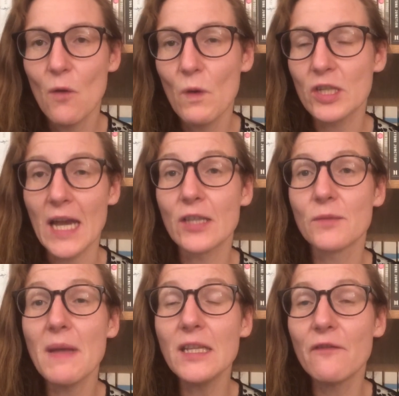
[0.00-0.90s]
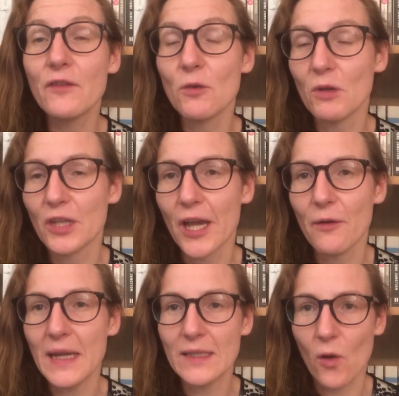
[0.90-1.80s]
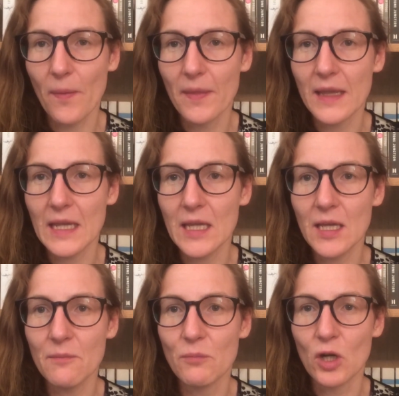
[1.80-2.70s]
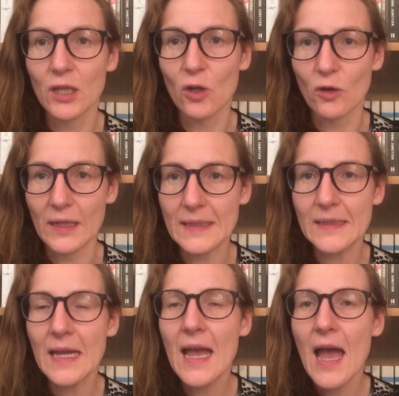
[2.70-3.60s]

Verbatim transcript: which as many of you will know is on the Booker long list.